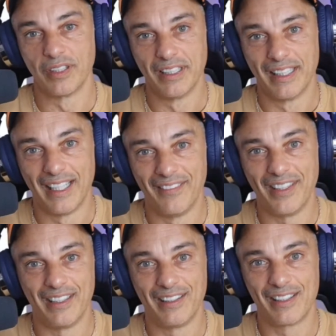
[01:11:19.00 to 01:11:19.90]
I
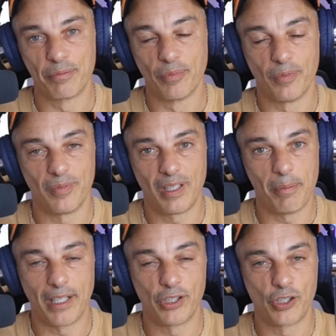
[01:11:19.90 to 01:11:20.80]
mean, the
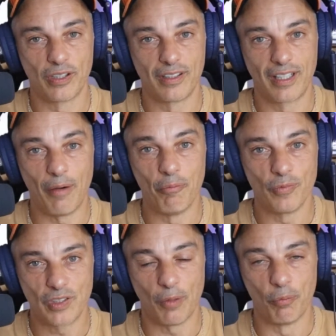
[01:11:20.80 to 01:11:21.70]
money should come
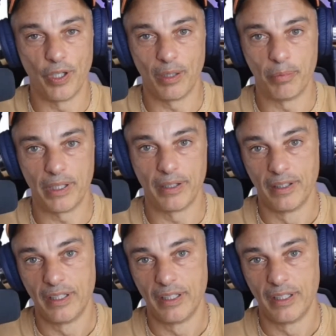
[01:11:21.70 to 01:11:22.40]
somewhere, but